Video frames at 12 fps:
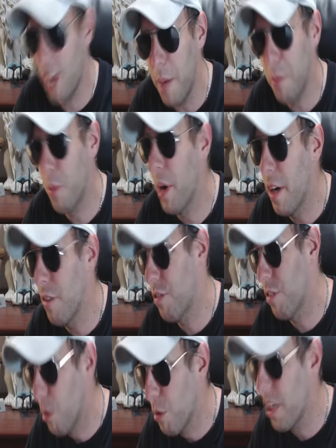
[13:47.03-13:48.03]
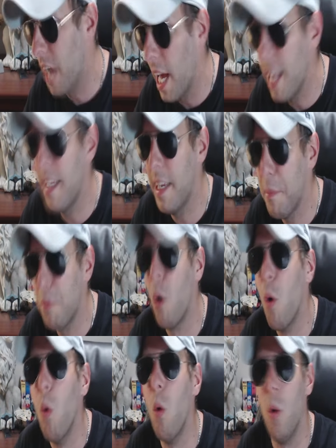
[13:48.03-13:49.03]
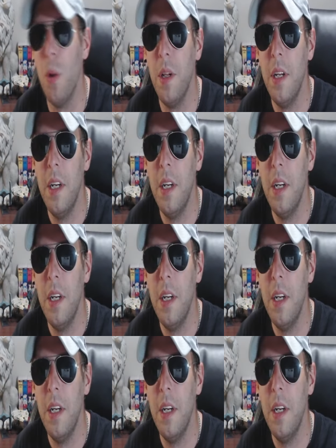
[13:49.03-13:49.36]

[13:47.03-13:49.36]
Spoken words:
Capoeira is so goddamn cool.